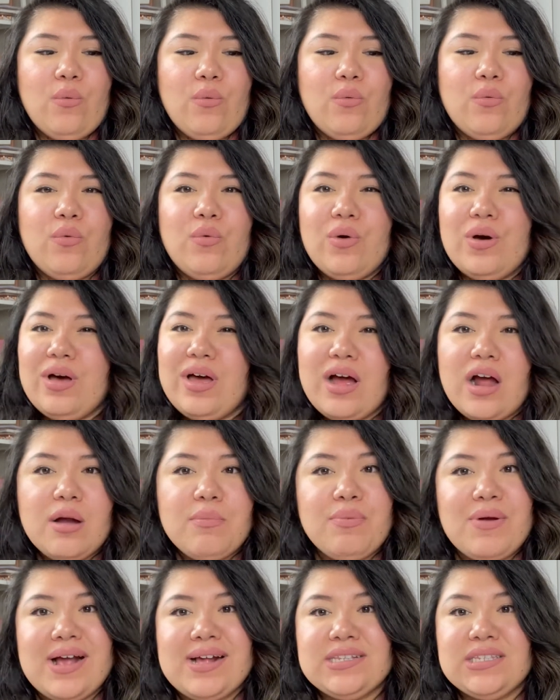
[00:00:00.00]
What
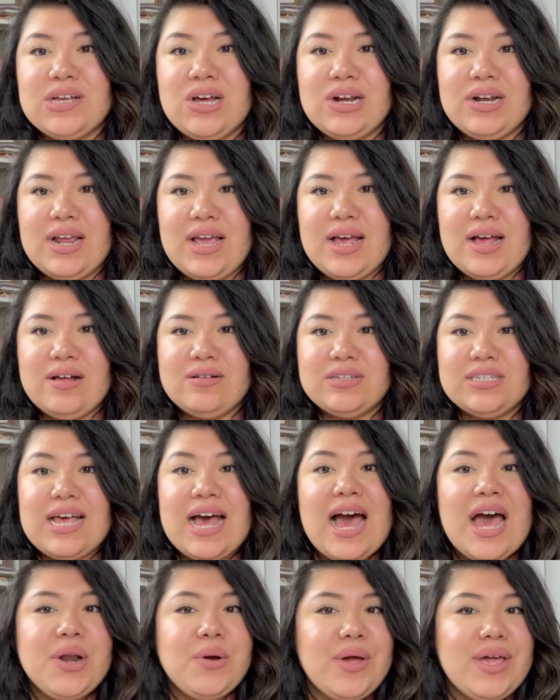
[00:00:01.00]
are press-on nails?
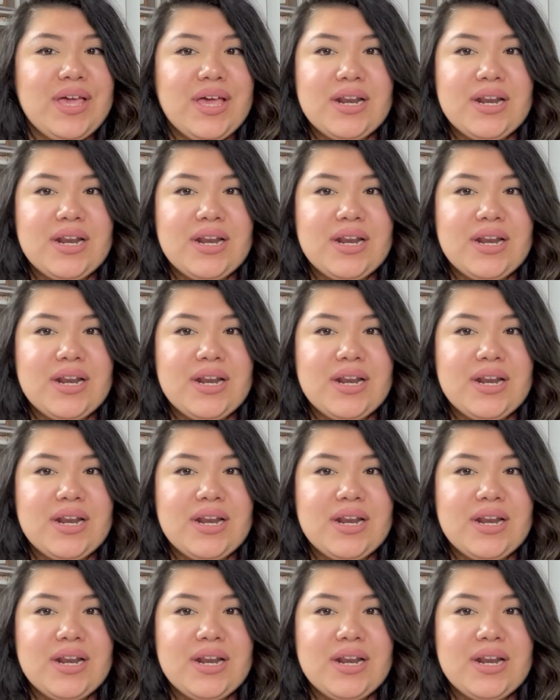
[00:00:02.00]
How do I